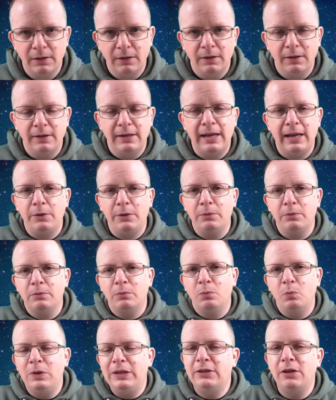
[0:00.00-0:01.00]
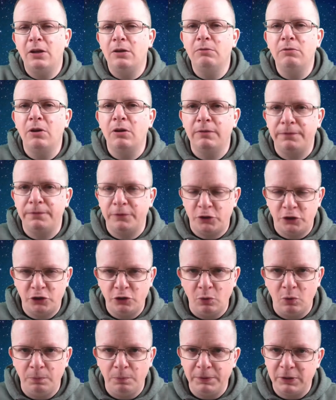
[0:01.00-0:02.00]
Now, we don't know for
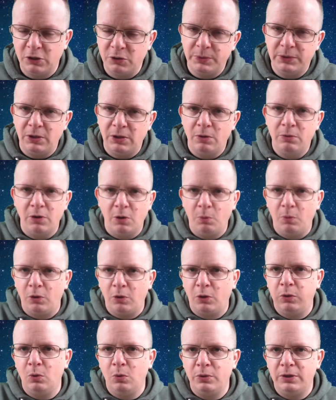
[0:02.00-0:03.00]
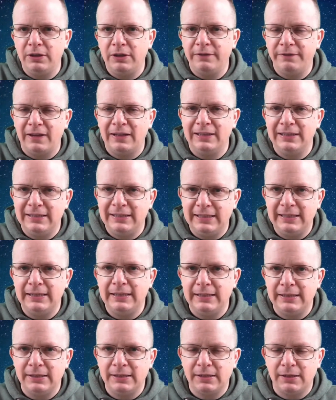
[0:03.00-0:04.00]
sure because we don't know what Claudia
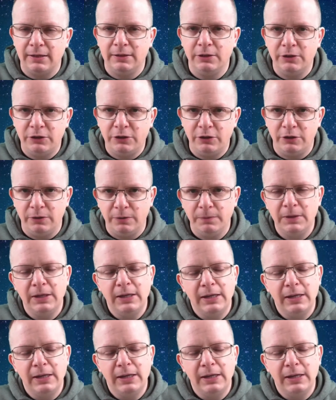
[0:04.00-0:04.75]
Valentini is going to do.